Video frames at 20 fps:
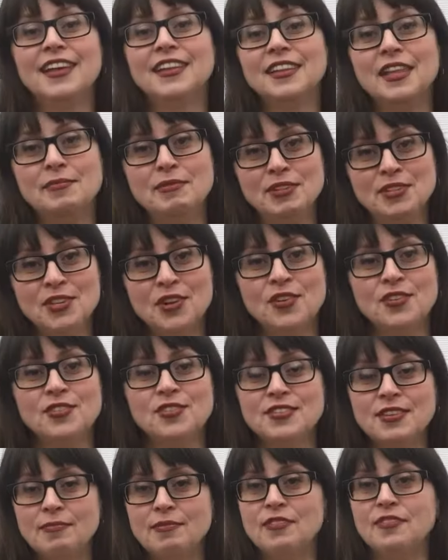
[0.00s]
Let me show you
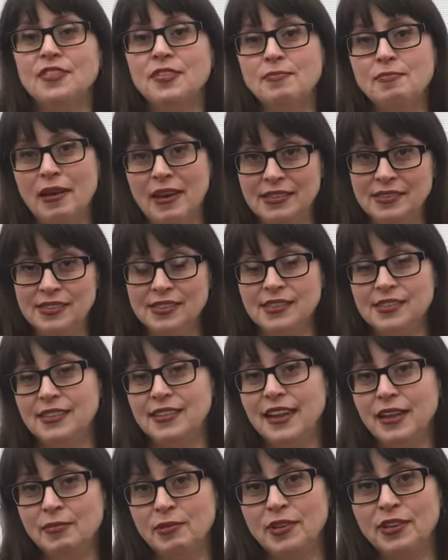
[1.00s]
some of the best
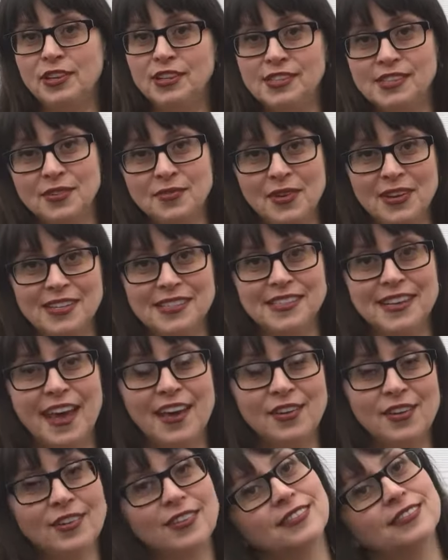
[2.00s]
neighborhoods in West
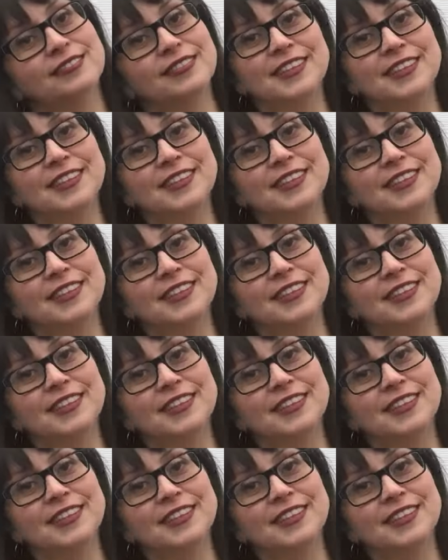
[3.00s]
Seattle.